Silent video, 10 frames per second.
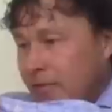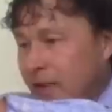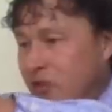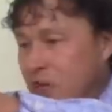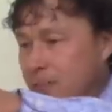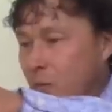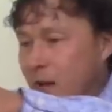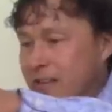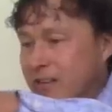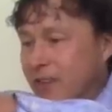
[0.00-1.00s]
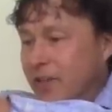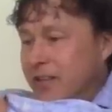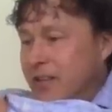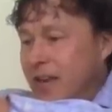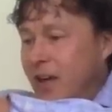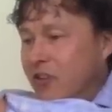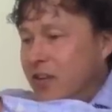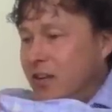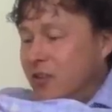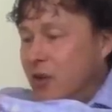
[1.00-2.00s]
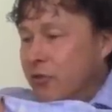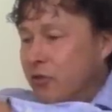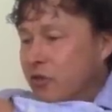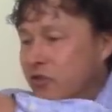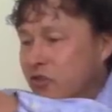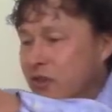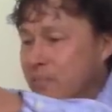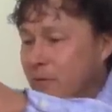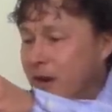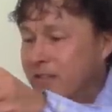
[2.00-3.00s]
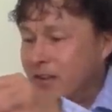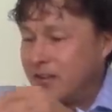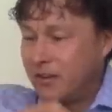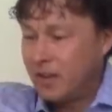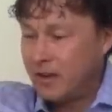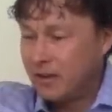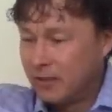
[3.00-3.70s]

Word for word: that super wet stuff that didn't actually get to go through the juicing process yet.